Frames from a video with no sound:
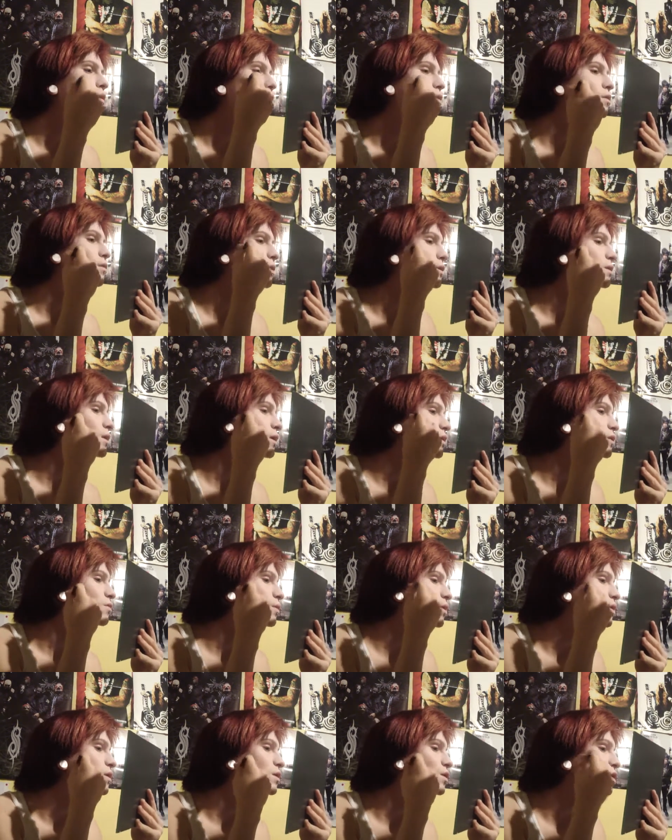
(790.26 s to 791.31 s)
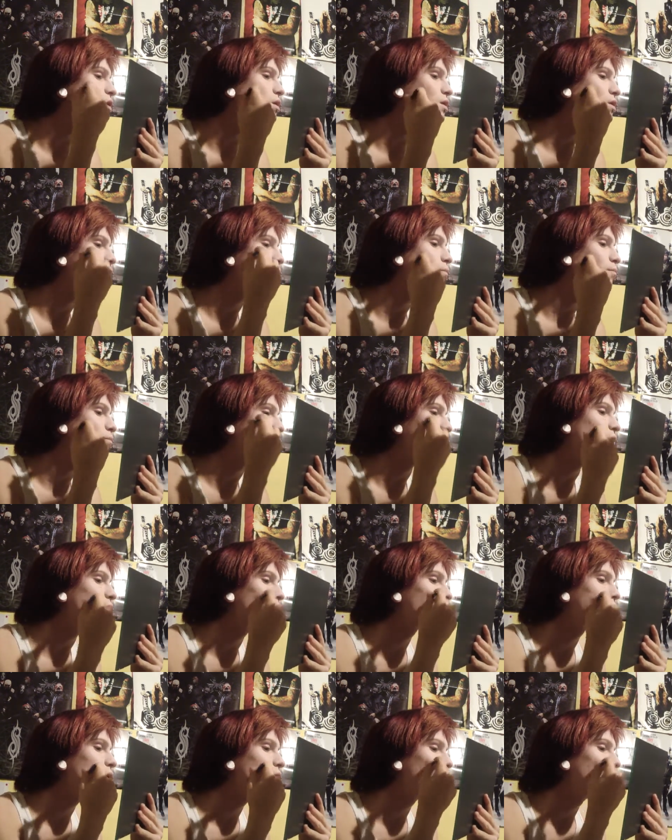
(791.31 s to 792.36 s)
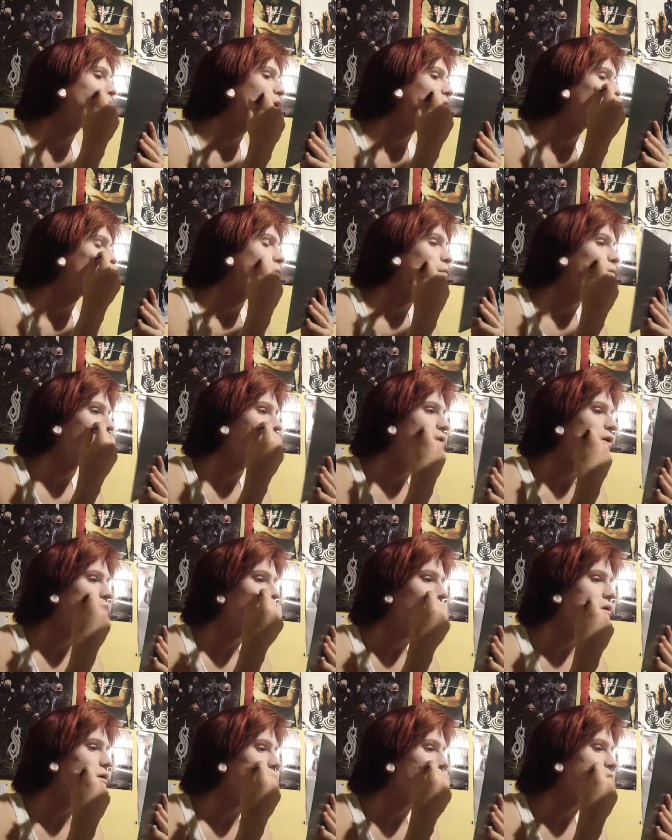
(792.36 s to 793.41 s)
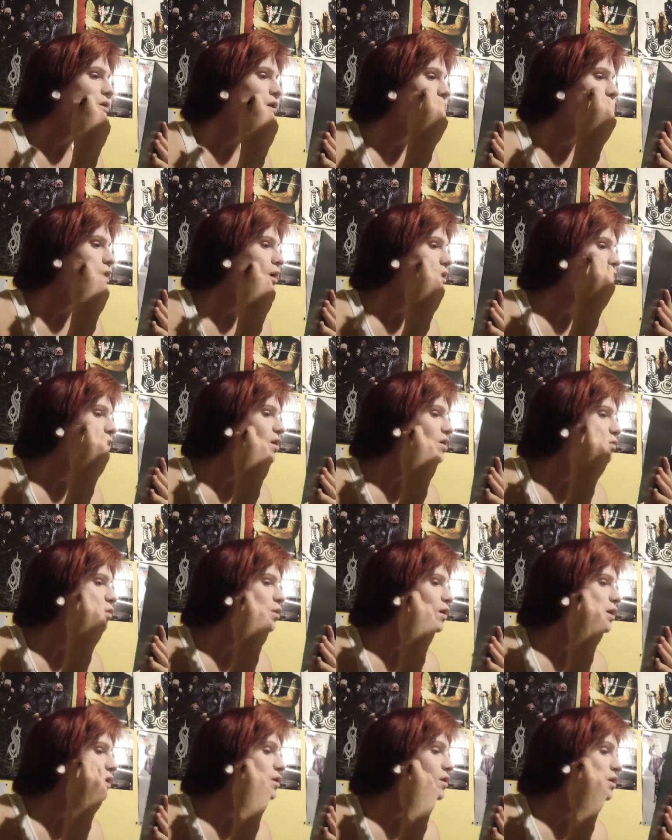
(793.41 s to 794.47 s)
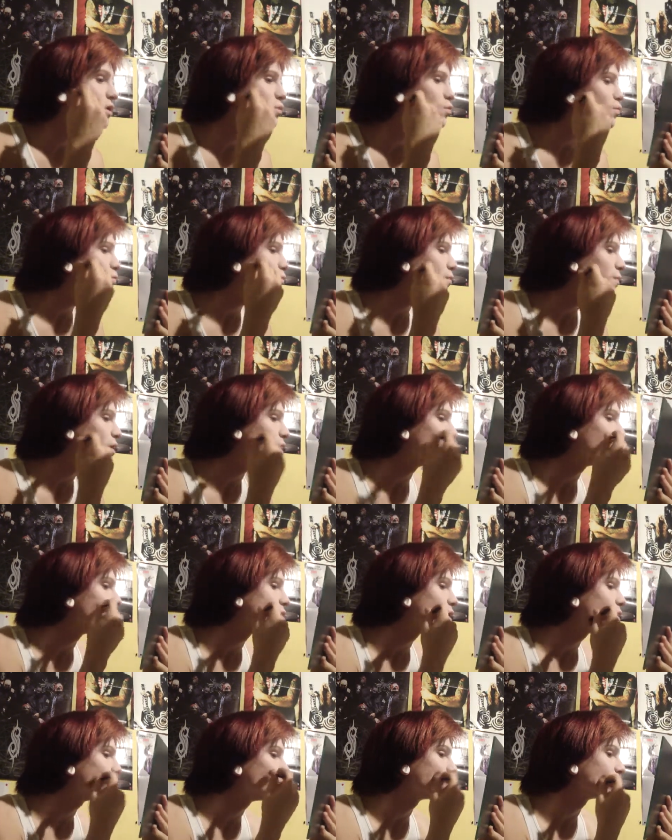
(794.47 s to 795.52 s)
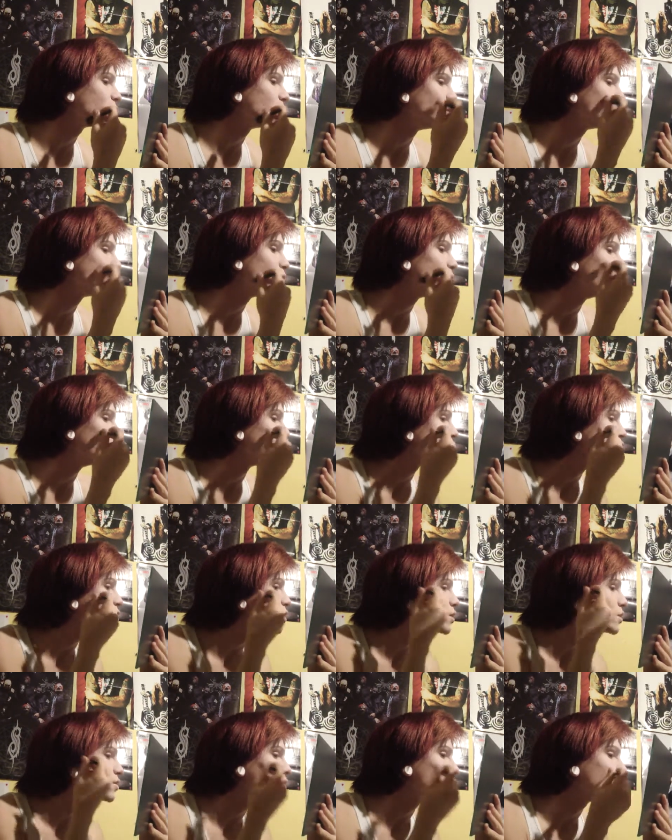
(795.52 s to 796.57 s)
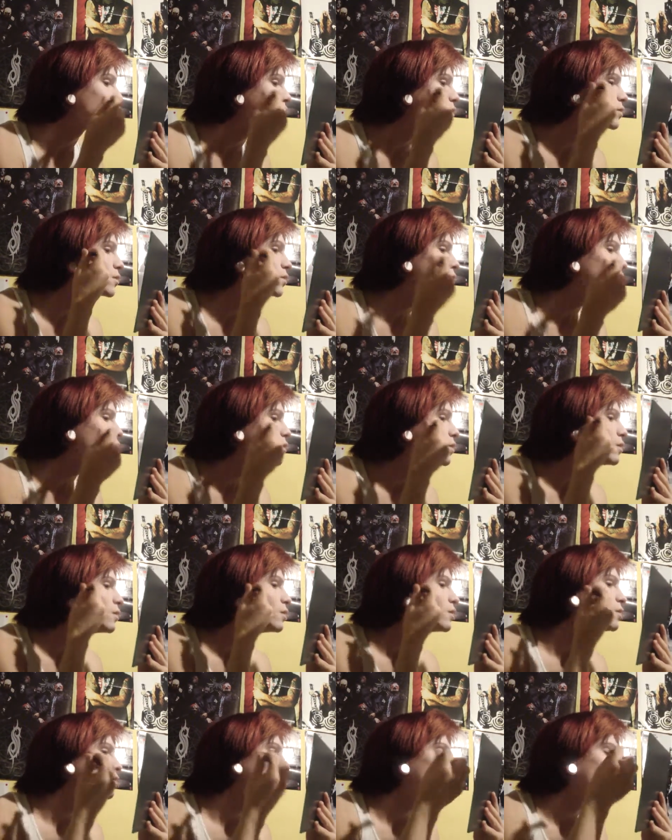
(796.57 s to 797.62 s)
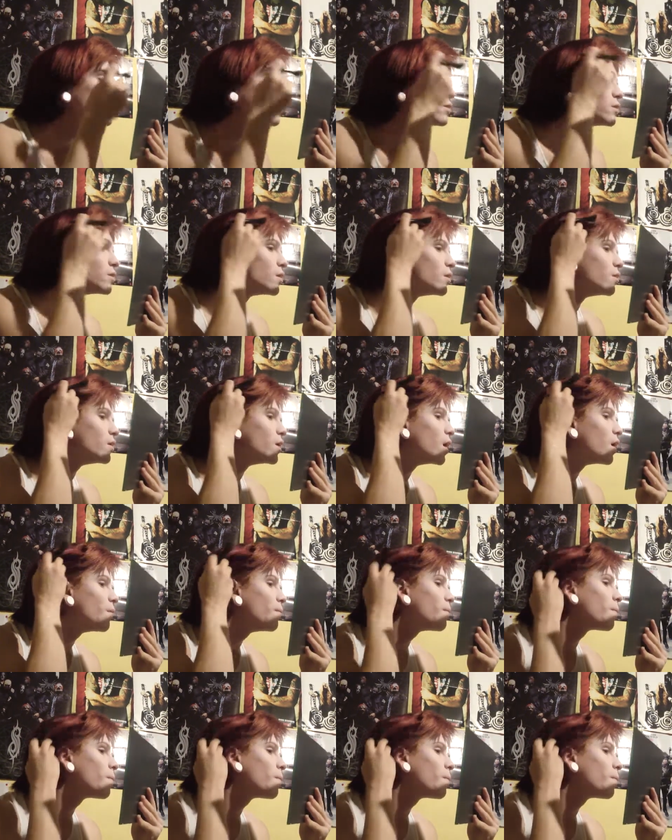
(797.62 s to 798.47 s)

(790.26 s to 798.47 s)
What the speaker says: to accentuate the cheeks a bit, because that's what I do. I like to accentuate my cheeks a bit. So yeah.